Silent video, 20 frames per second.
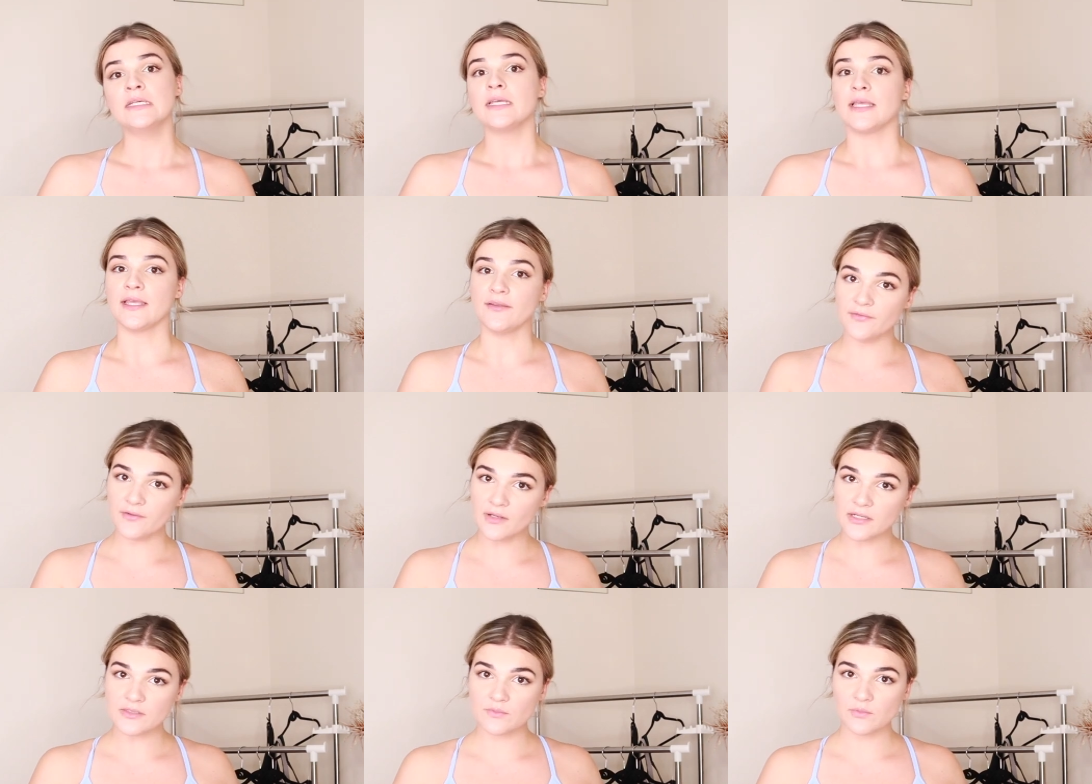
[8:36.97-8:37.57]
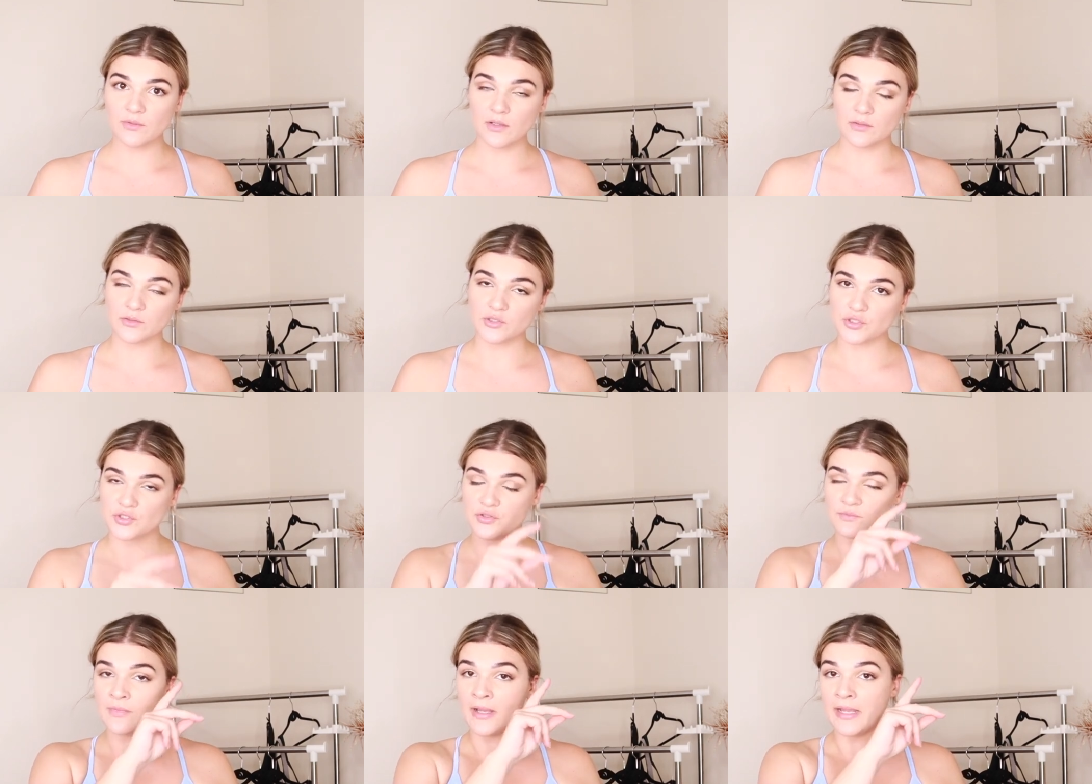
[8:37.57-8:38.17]
If you guys
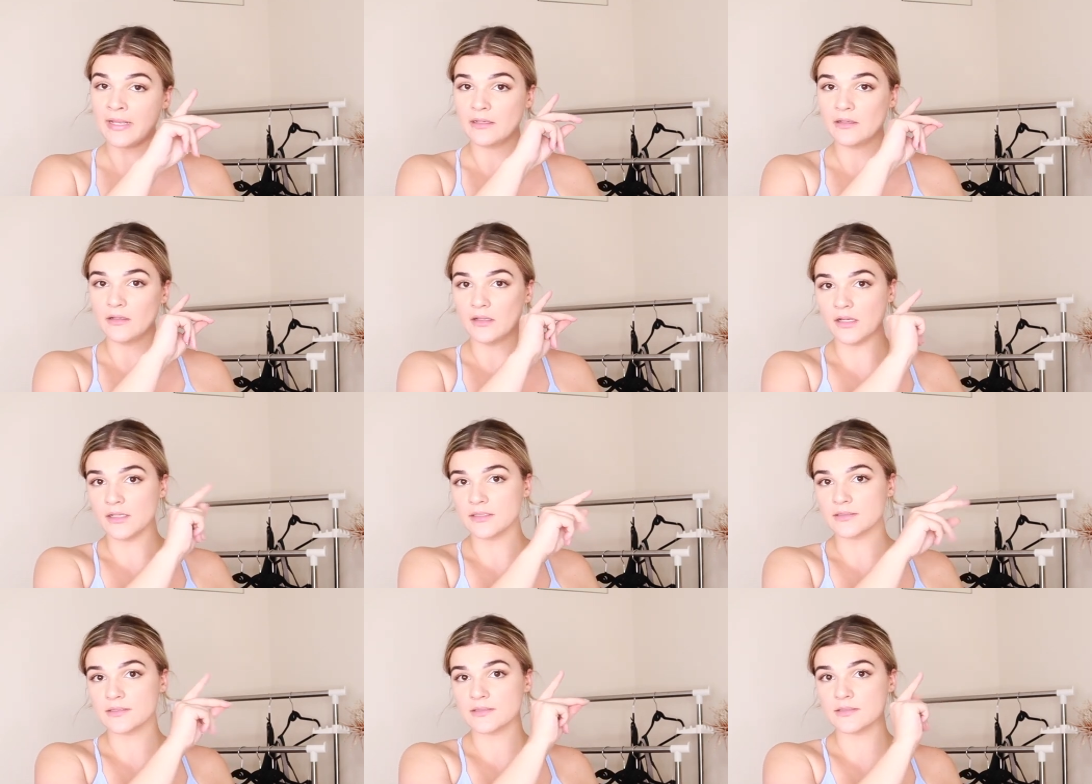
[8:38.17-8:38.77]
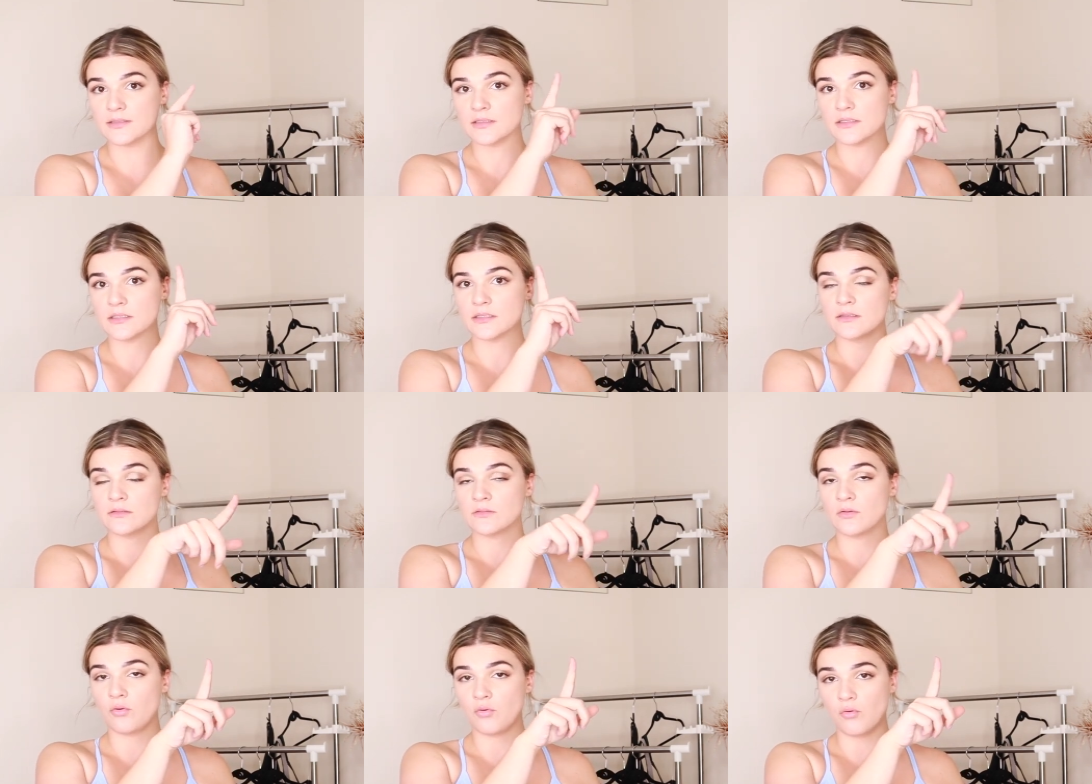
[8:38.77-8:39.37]
watched my last
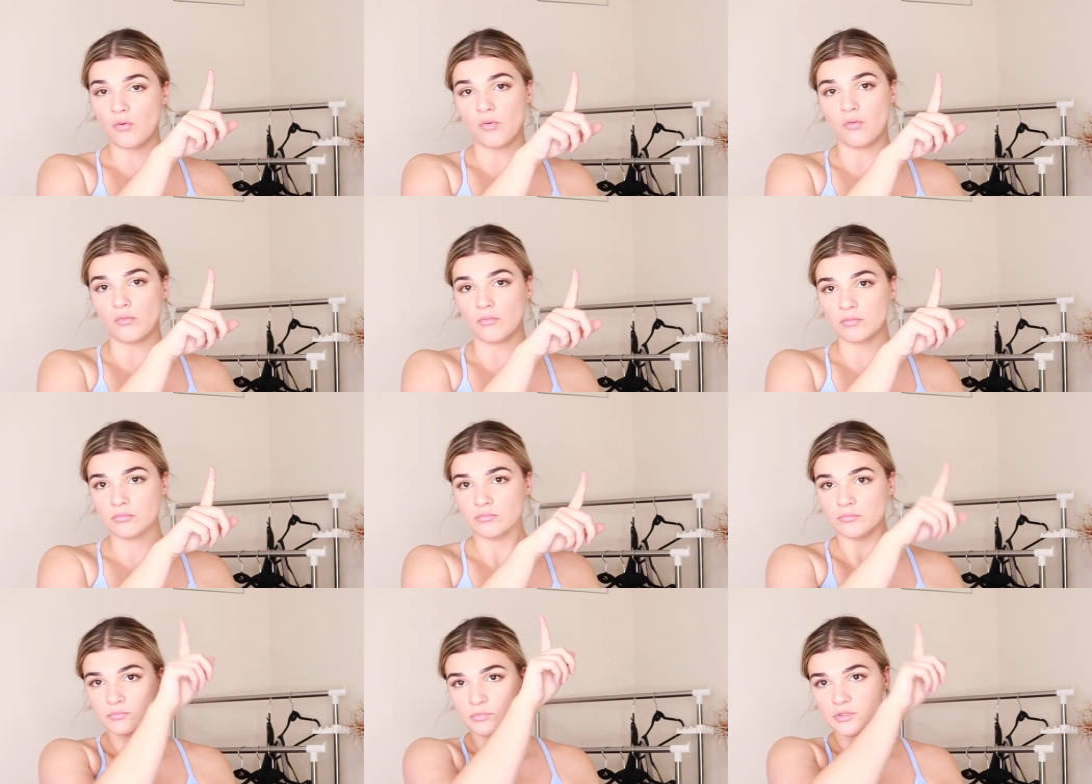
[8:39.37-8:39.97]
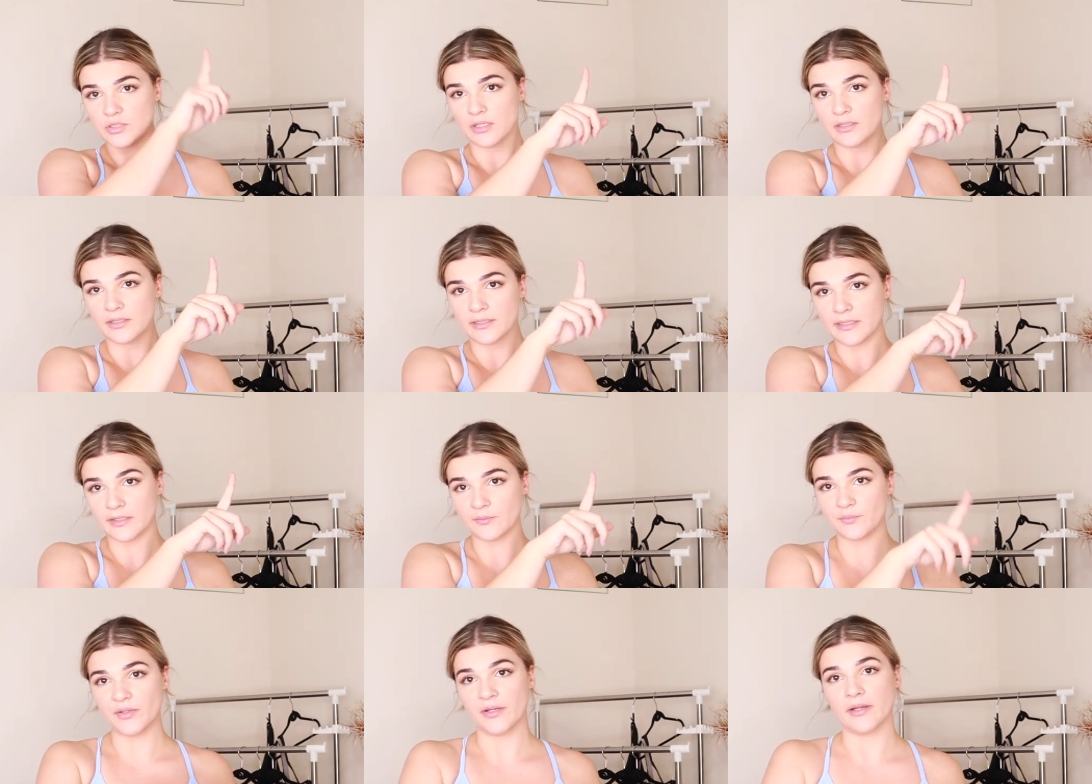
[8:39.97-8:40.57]
haul, which I'll
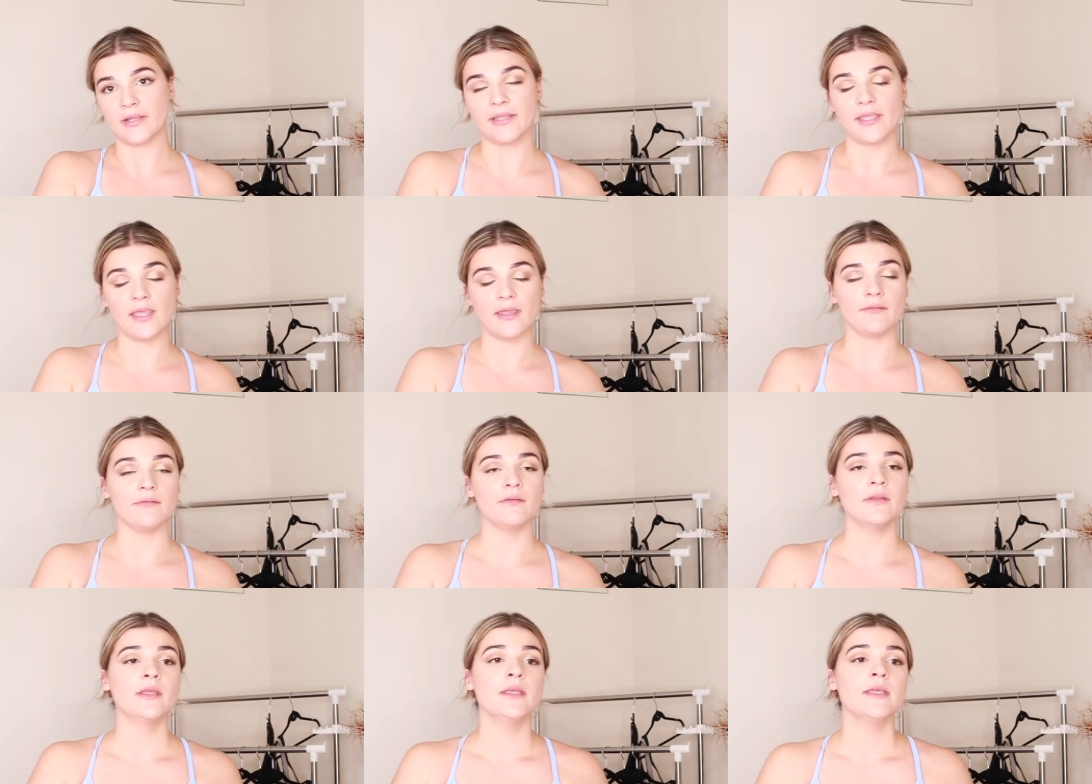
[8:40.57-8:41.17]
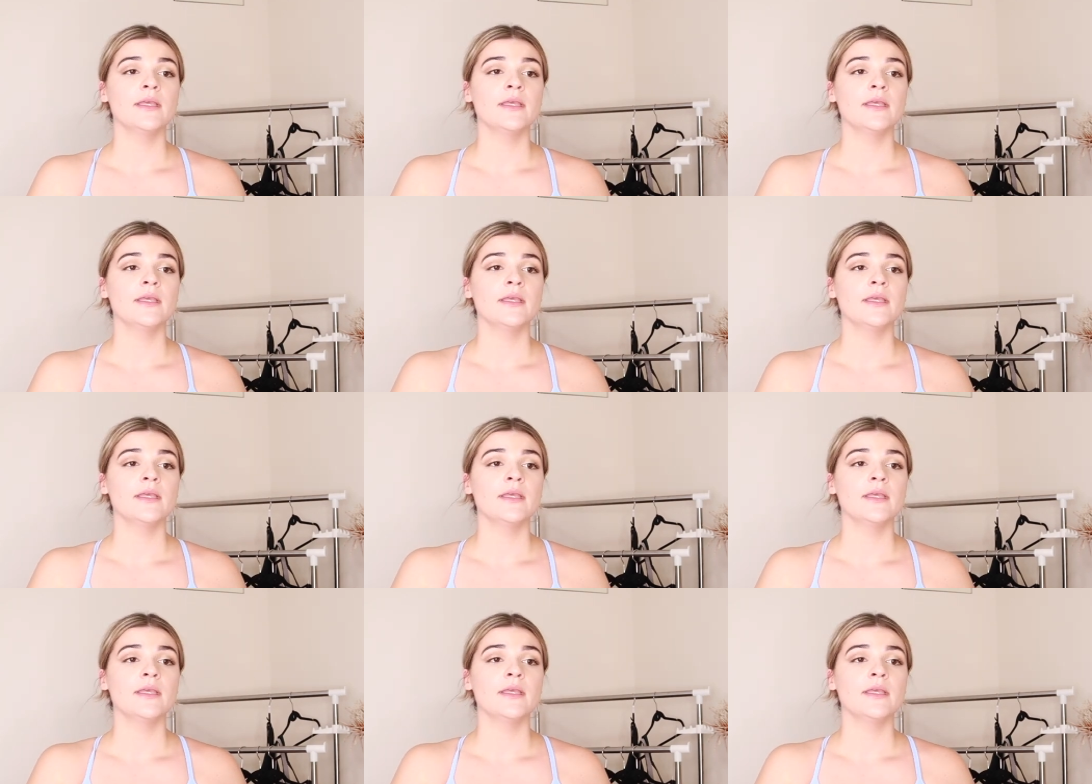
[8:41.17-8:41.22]
link up here again,